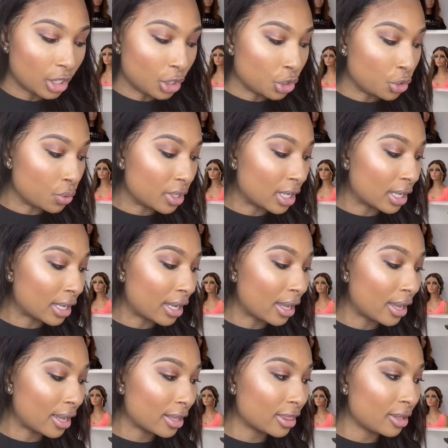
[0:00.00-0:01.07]
you can
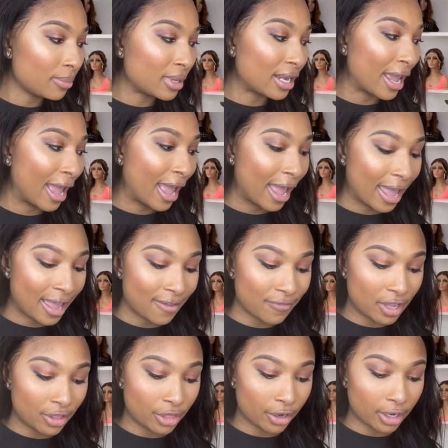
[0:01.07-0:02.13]
cut them in half
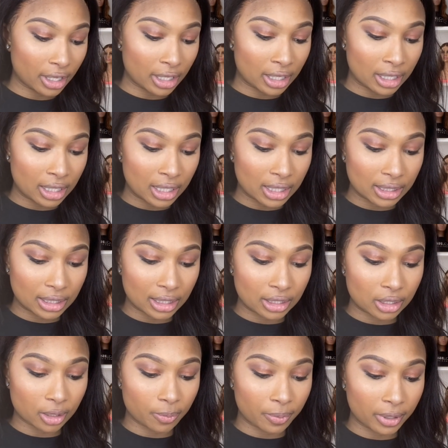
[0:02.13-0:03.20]
and they're easy
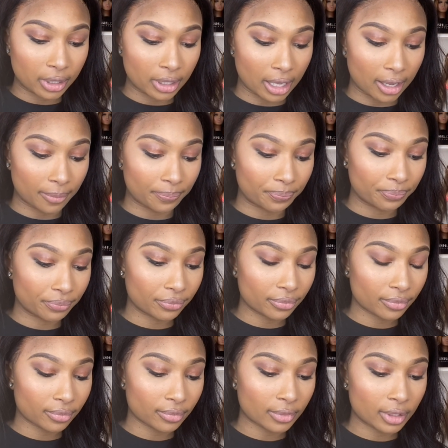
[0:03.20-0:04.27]
to peel up.
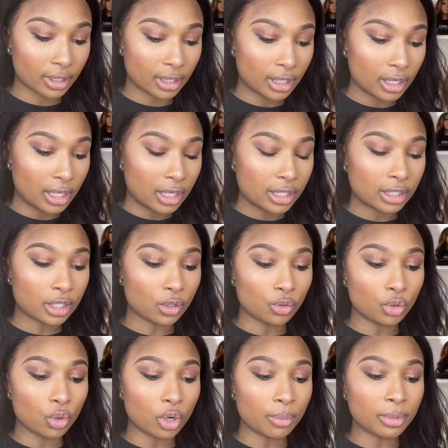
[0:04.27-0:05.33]
So
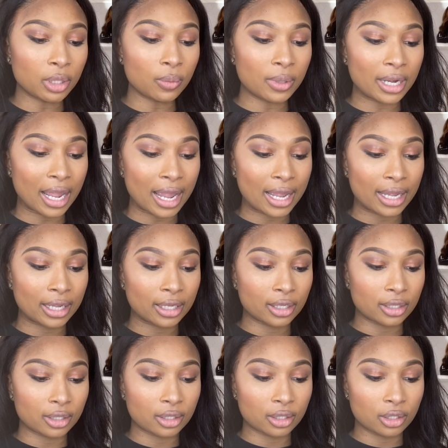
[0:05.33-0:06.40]
normally when I
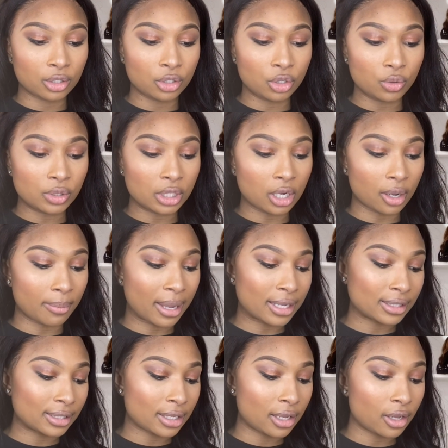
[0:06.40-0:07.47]
use it on
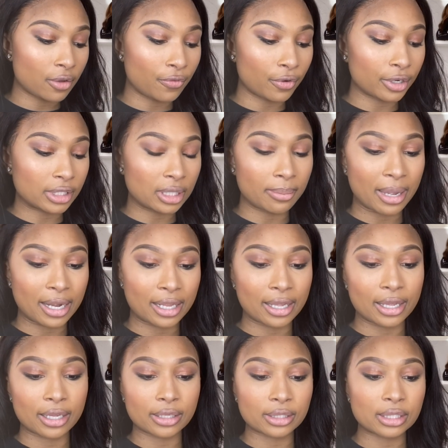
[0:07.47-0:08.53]
myself or somebody
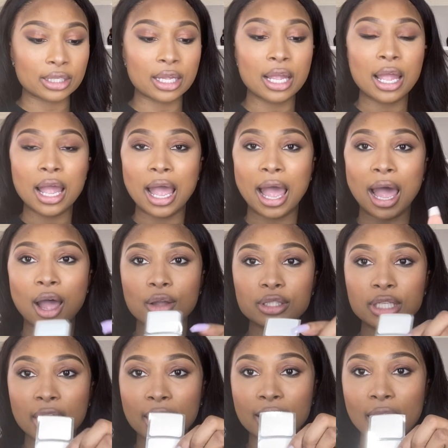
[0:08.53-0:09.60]
else, I'll
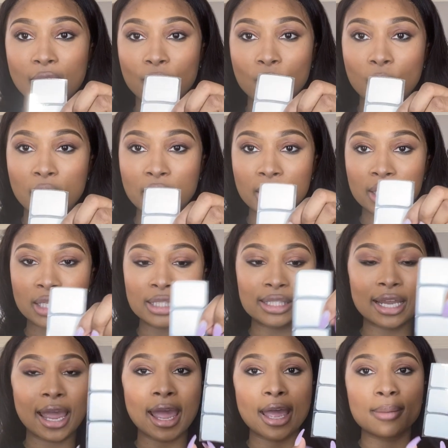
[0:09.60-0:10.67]
take like one of these
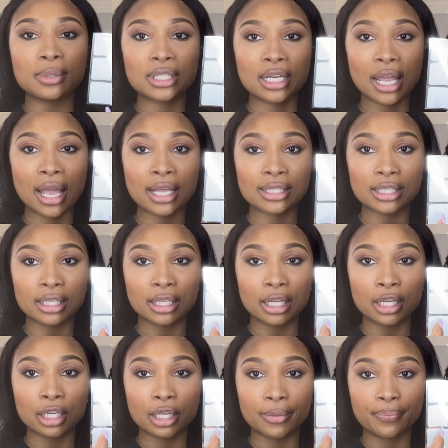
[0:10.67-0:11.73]
tabs. It has
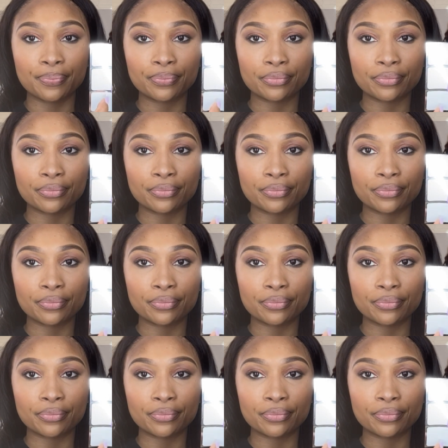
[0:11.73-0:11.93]
a